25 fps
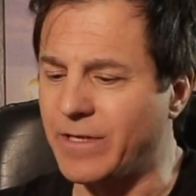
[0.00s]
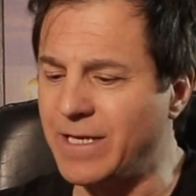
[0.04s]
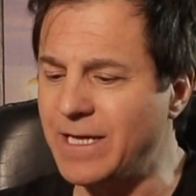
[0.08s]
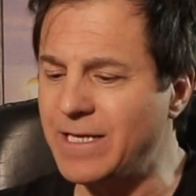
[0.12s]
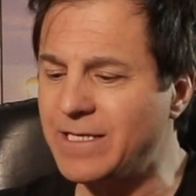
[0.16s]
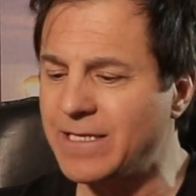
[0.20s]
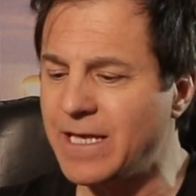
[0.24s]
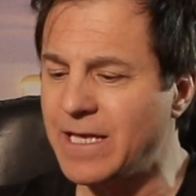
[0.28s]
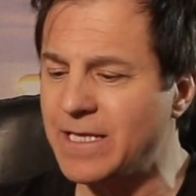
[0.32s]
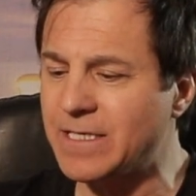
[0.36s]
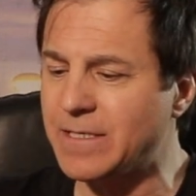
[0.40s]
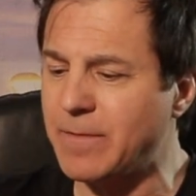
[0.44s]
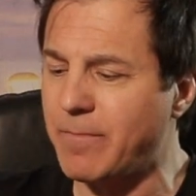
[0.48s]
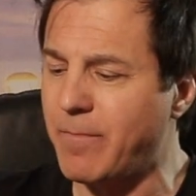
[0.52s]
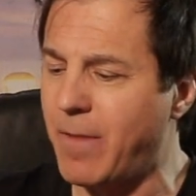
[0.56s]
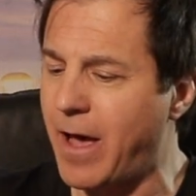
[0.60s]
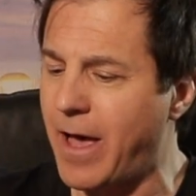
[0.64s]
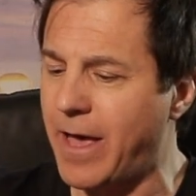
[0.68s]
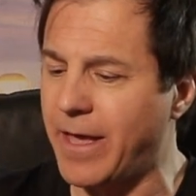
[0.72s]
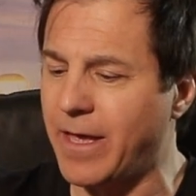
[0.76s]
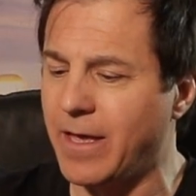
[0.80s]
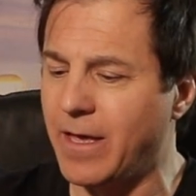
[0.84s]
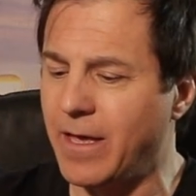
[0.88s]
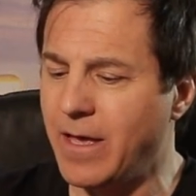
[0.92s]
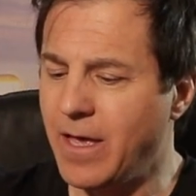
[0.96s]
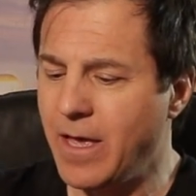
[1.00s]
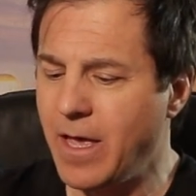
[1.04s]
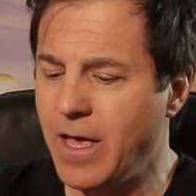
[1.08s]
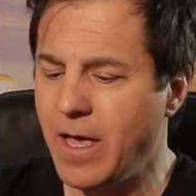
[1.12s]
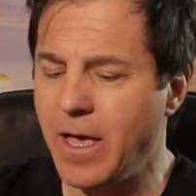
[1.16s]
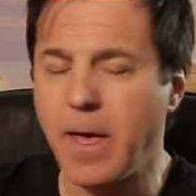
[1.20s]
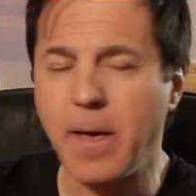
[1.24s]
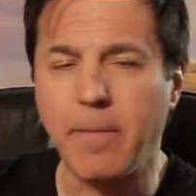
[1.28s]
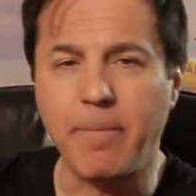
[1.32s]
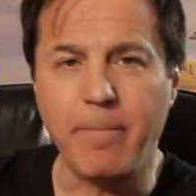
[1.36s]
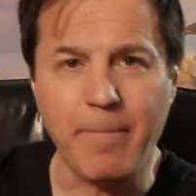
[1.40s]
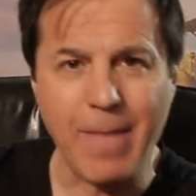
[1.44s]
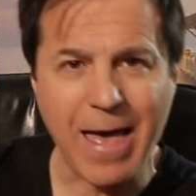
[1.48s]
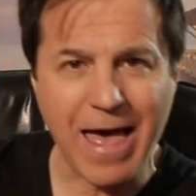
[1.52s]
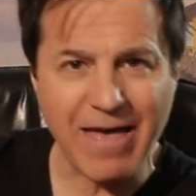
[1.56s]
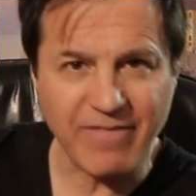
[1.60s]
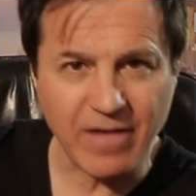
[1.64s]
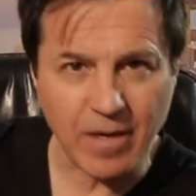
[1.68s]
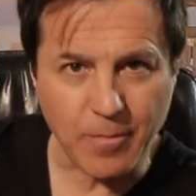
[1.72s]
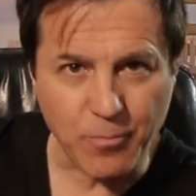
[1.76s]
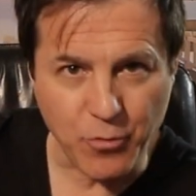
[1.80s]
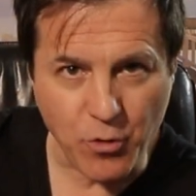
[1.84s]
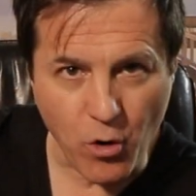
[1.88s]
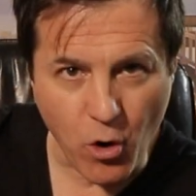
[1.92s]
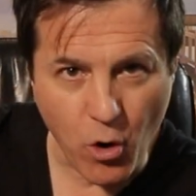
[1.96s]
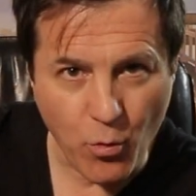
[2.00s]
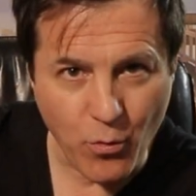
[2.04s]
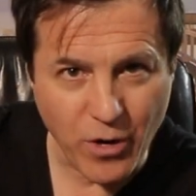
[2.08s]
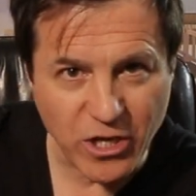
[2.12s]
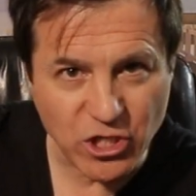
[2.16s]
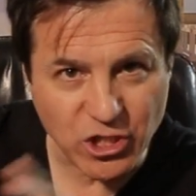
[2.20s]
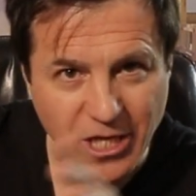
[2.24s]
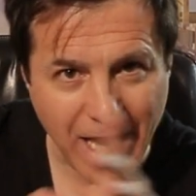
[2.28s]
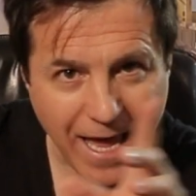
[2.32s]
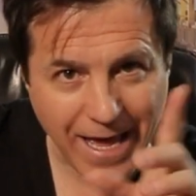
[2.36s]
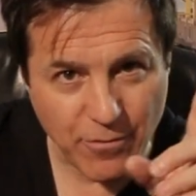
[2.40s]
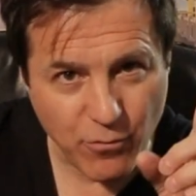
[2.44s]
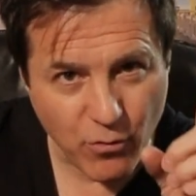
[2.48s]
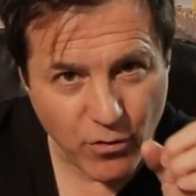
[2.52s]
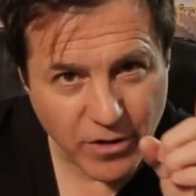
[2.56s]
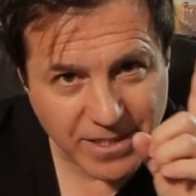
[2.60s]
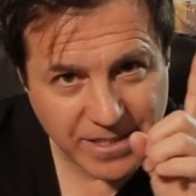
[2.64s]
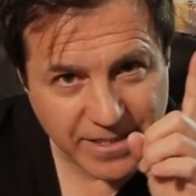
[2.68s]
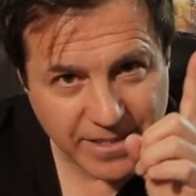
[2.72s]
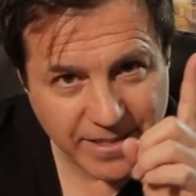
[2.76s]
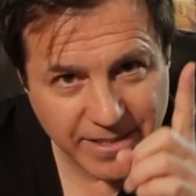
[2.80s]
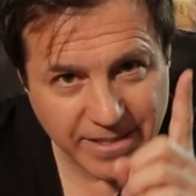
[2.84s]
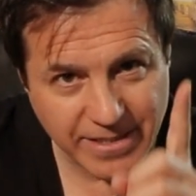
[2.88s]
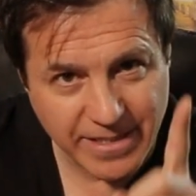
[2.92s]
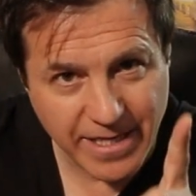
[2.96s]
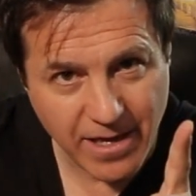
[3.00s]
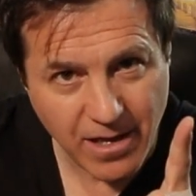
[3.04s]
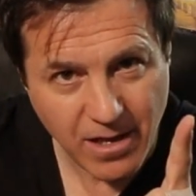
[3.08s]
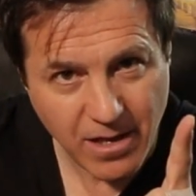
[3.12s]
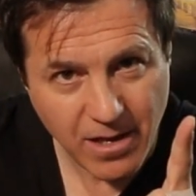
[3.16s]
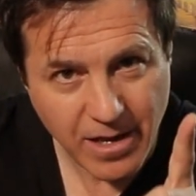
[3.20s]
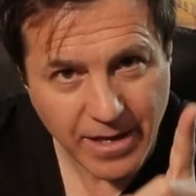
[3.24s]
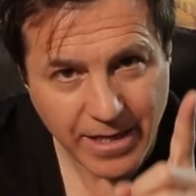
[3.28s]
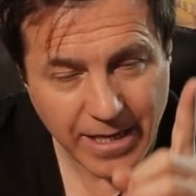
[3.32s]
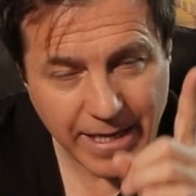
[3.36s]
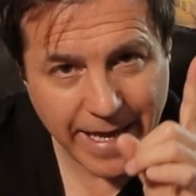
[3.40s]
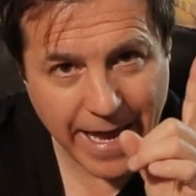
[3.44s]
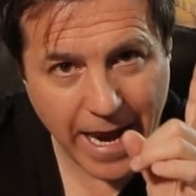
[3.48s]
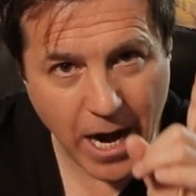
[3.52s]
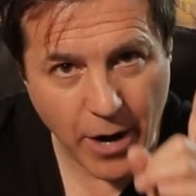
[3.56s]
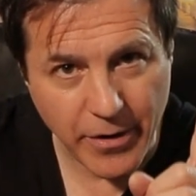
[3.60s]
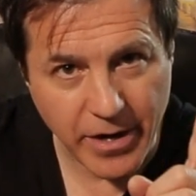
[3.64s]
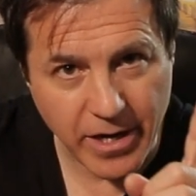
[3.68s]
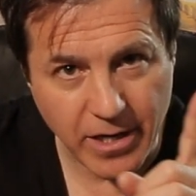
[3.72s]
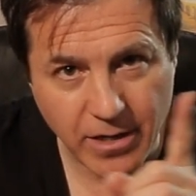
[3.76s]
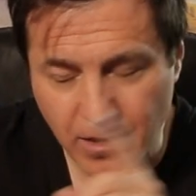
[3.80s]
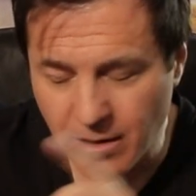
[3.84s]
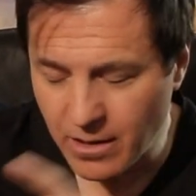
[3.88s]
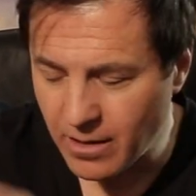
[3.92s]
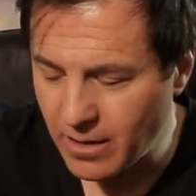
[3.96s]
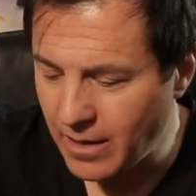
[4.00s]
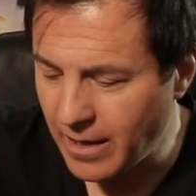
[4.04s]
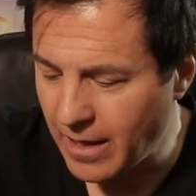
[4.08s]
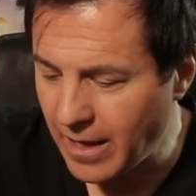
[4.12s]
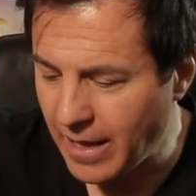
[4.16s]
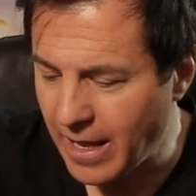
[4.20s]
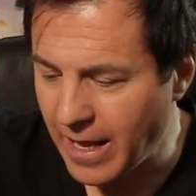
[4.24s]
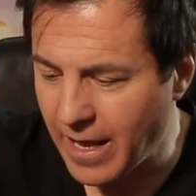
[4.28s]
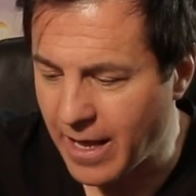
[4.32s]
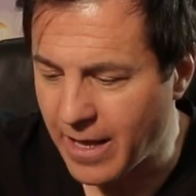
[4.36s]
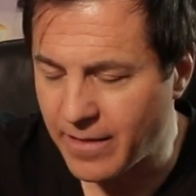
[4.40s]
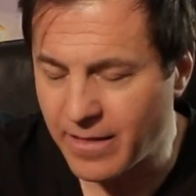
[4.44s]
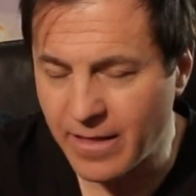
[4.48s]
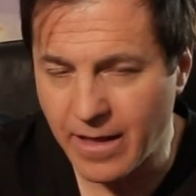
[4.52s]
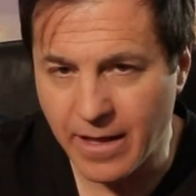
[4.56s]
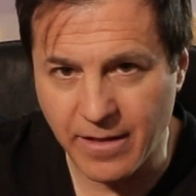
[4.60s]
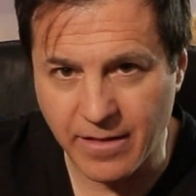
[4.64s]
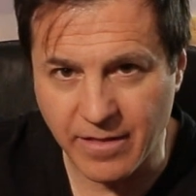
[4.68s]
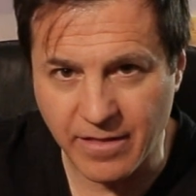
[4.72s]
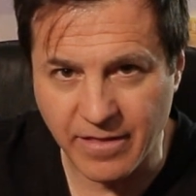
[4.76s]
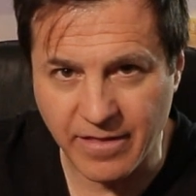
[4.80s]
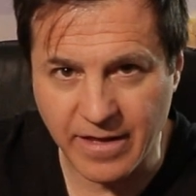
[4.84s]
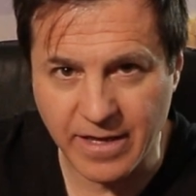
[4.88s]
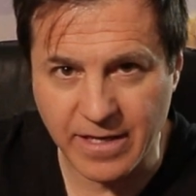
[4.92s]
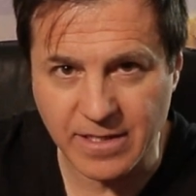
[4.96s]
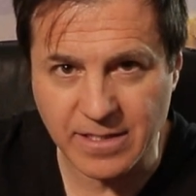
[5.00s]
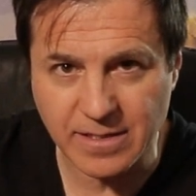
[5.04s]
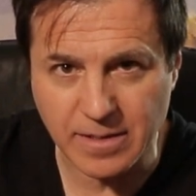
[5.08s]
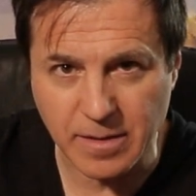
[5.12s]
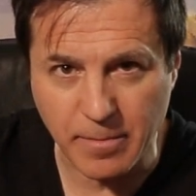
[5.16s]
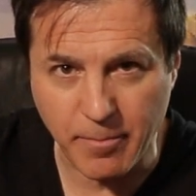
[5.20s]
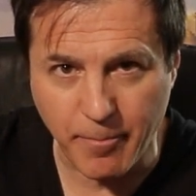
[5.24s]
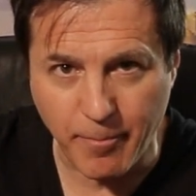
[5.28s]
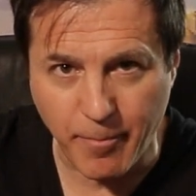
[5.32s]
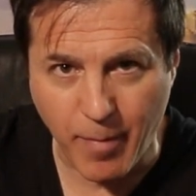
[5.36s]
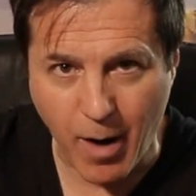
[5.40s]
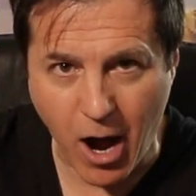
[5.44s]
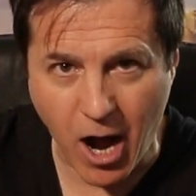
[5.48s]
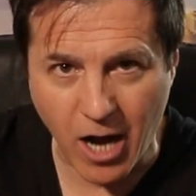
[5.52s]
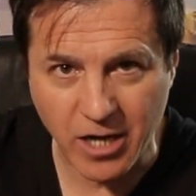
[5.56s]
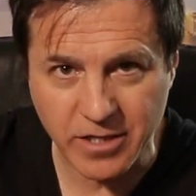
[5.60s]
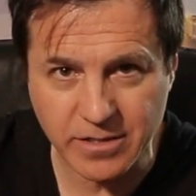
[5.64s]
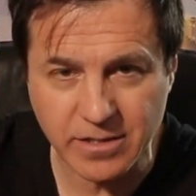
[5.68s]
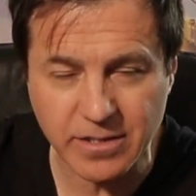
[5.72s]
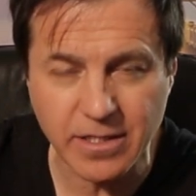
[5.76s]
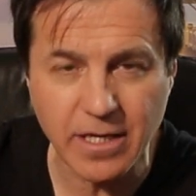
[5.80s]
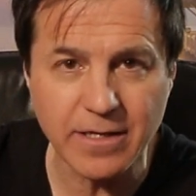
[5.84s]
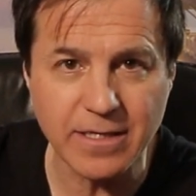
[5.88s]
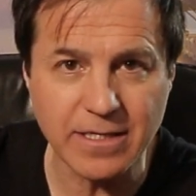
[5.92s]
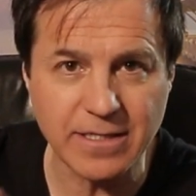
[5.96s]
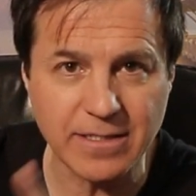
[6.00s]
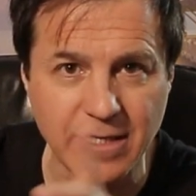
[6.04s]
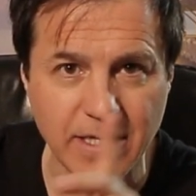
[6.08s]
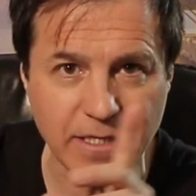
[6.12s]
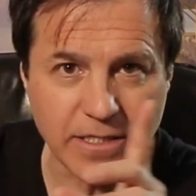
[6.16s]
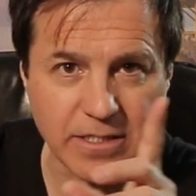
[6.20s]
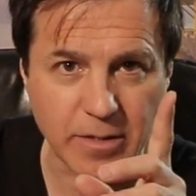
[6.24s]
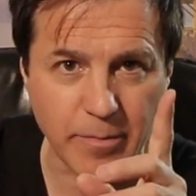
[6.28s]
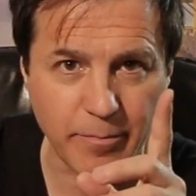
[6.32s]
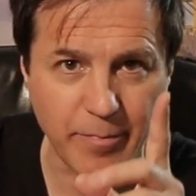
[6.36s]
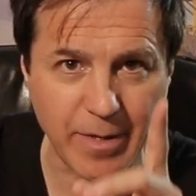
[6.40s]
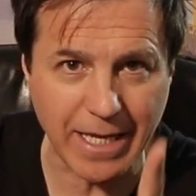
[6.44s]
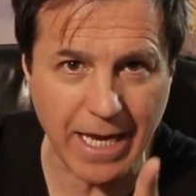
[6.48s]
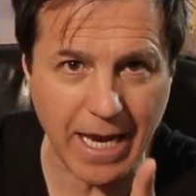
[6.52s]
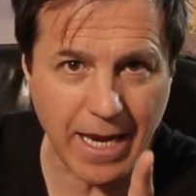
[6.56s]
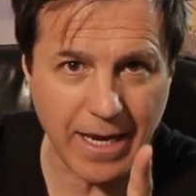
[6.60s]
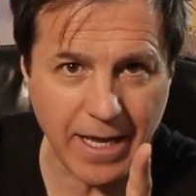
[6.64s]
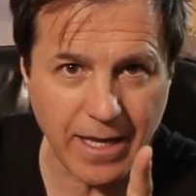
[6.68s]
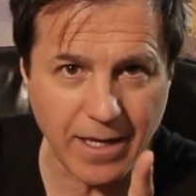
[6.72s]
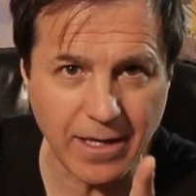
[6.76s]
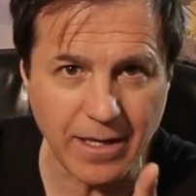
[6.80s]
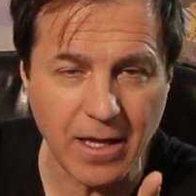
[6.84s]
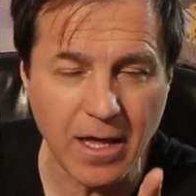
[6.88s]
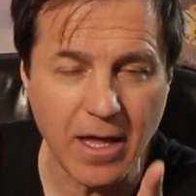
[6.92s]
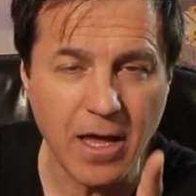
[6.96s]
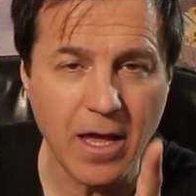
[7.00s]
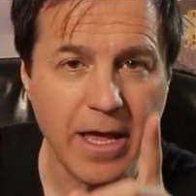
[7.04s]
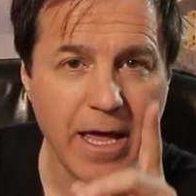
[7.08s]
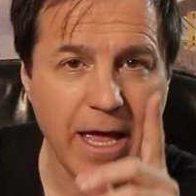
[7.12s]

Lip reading: This is my Mavic Pro, which I was still carrying in this box since the beginning.